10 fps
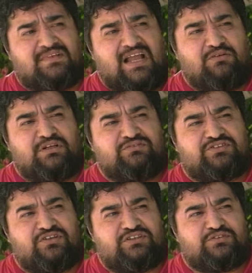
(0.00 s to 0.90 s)
I would have
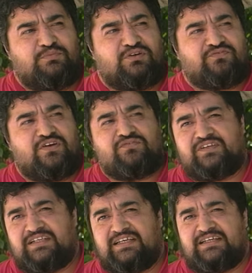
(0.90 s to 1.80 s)
searched more
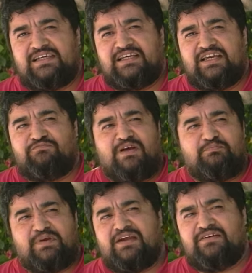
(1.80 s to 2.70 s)
fervently if my
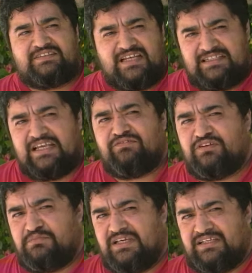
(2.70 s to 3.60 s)
parents had
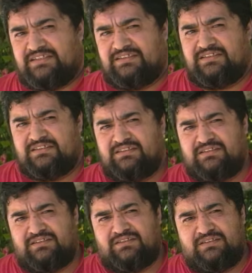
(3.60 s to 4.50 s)
given me
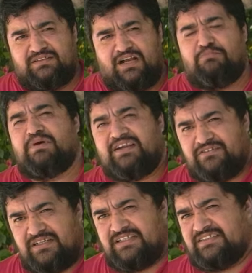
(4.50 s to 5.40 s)
a better
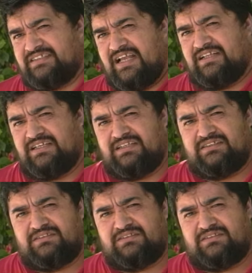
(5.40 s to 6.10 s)
understanding.